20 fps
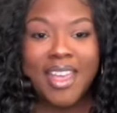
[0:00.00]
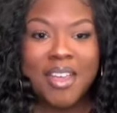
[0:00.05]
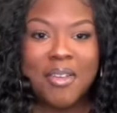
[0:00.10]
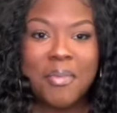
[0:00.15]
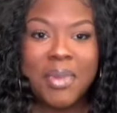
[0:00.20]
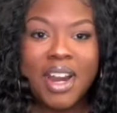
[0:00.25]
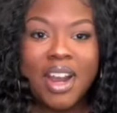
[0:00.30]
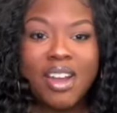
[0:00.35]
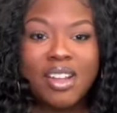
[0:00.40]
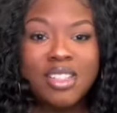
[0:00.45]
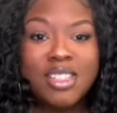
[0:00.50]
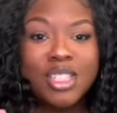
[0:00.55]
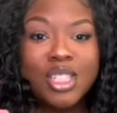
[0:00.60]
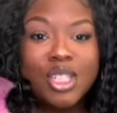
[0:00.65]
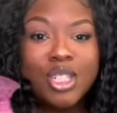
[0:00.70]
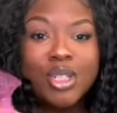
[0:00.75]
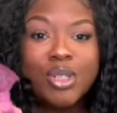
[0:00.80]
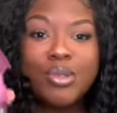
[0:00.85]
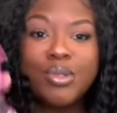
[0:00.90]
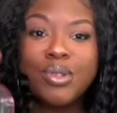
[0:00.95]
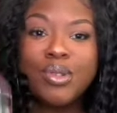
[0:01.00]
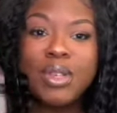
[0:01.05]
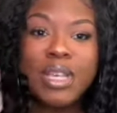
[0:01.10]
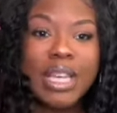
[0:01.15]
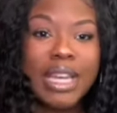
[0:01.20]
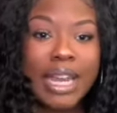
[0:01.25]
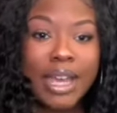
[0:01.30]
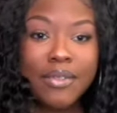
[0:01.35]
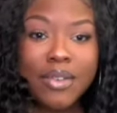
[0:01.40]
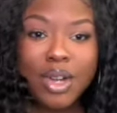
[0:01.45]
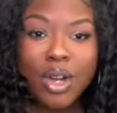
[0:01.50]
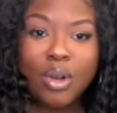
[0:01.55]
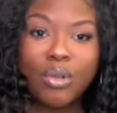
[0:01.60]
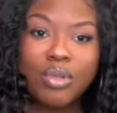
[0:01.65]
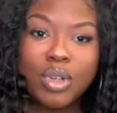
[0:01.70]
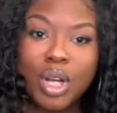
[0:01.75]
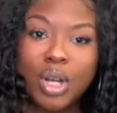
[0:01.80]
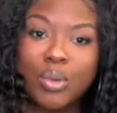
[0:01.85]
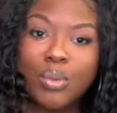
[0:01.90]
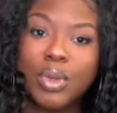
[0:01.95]
But also, you can never go
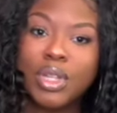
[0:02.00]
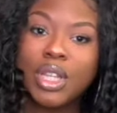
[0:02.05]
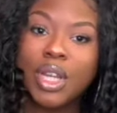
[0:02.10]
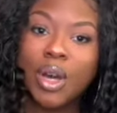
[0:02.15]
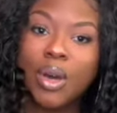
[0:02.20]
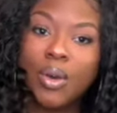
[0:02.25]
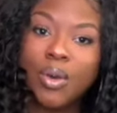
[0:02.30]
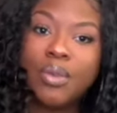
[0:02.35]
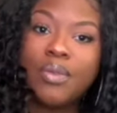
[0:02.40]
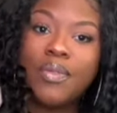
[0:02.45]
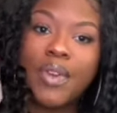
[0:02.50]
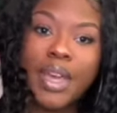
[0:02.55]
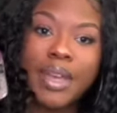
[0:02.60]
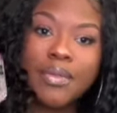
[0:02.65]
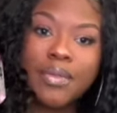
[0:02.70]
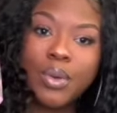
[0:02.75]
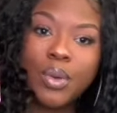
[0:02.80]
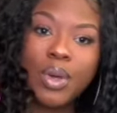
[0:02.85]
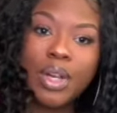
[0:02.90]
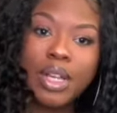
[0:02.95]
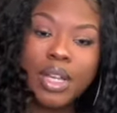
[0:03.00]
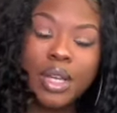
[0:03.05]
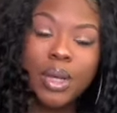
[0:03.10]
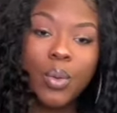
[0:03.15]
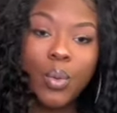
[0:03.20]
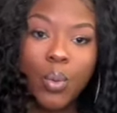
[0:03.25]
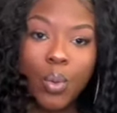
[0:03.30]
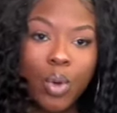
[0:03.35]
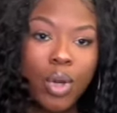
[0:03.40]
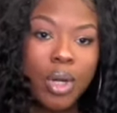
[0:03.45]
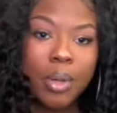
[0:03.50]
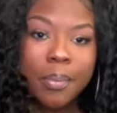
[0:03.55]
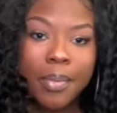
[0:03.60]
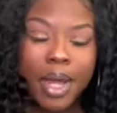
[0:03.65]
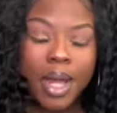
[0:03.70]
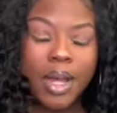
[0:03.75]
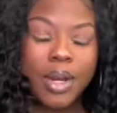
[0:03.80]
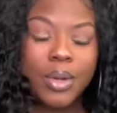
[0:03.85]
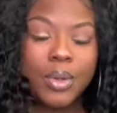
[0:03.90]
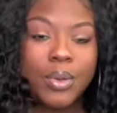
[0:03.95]
wrong with Old Faithful, a good water
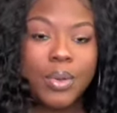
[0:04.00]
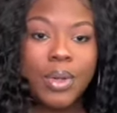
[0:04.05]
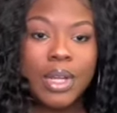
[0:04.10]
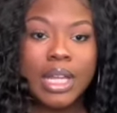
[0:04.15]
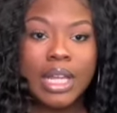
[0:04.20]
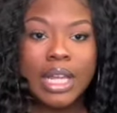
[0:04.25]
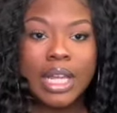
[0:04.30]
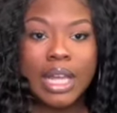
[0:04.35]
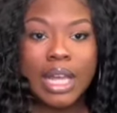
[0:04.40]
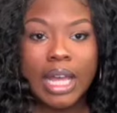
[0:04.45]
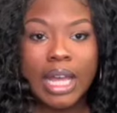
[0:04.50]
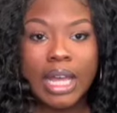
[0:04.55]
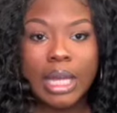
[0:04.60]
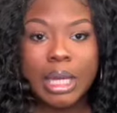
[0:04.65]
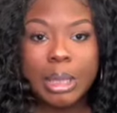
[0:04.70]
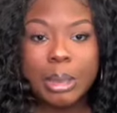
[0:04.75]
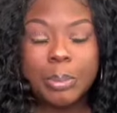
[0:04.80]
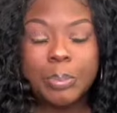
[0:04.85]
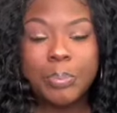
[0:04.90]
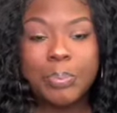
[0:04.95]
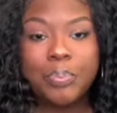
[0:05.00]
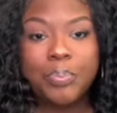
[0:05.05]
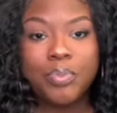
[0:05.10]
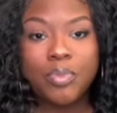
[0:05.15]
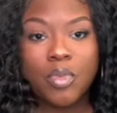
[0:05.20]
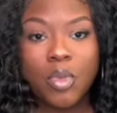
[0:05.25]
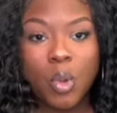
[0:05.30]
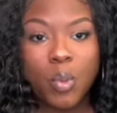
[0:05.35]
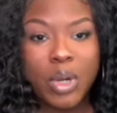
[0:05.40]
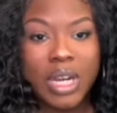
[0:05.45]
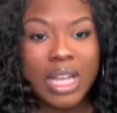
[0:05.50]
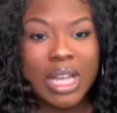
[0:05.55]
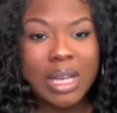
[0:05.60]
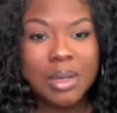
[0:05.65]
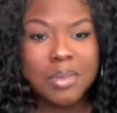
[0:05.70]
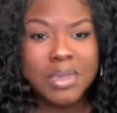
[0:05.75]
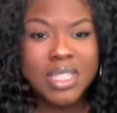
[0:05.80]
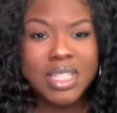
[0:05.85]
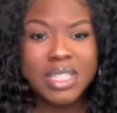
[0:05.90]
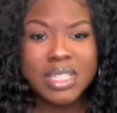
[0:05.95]
bottle. When it
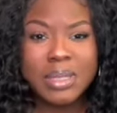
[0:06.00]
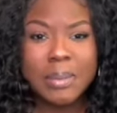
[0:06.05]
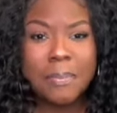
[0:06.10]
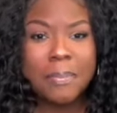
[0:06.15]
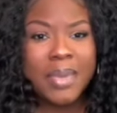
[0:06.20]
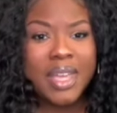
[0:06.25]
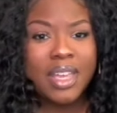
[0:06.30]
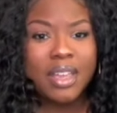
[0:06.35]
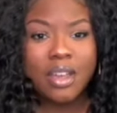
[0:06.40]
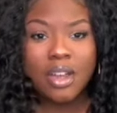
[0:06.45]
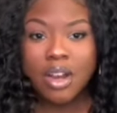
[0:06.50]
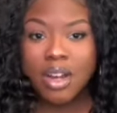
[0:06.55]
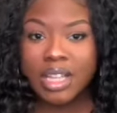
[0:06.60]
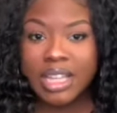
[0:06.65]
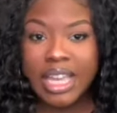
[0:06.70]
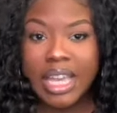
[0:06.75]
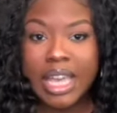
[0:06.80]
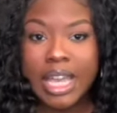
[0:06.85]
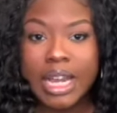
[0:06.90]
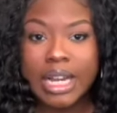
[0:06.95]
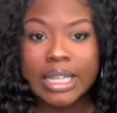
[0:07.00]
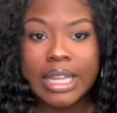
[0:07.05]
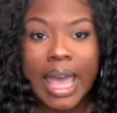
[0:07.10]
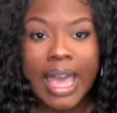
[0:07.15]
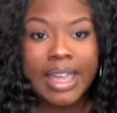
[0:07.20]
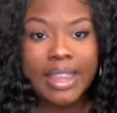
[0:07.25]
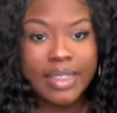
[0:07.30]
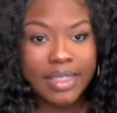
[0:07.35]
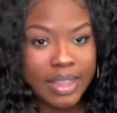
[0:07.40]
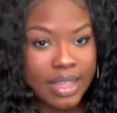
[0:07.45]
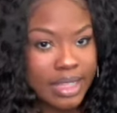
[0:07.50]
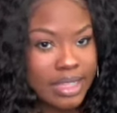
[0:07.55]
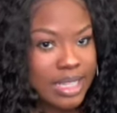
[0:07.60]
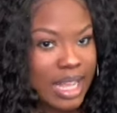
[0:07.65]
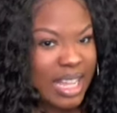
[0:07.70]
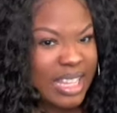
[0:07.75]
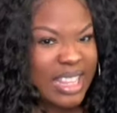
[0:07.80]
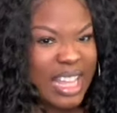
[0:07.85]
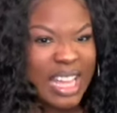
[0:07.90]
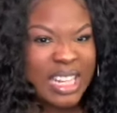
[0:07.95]
comes to some big curly hair like this,
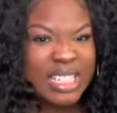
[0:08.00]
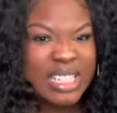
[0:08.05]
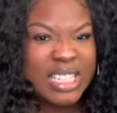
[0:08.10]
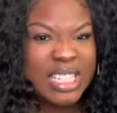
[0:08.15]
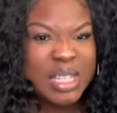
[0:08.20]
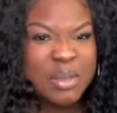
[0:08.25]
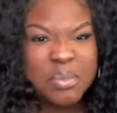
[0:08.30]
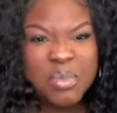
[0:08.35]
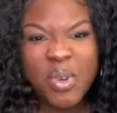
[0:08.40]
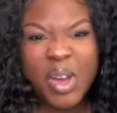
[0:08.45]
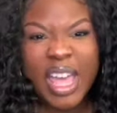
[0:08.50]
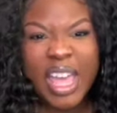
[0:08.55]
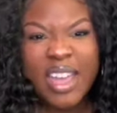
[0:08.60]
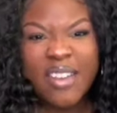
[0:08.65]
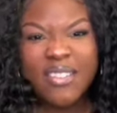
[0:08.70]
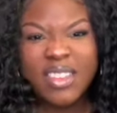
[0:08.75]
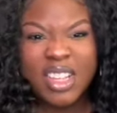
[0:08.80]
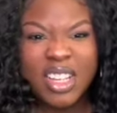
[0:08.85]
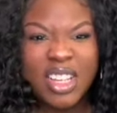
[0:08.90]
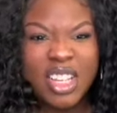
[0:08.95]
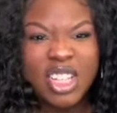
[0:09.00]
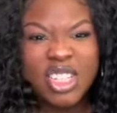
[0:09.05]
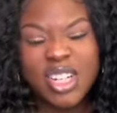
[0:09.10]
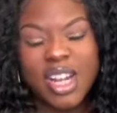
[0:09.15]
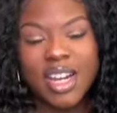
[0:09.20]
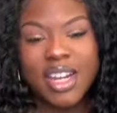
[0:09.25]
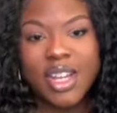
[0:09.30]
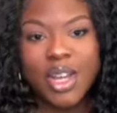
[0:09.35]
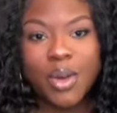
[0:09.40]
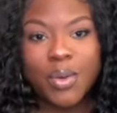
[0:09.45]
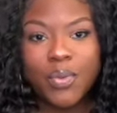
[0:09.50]
like that deep wave look you're trying to go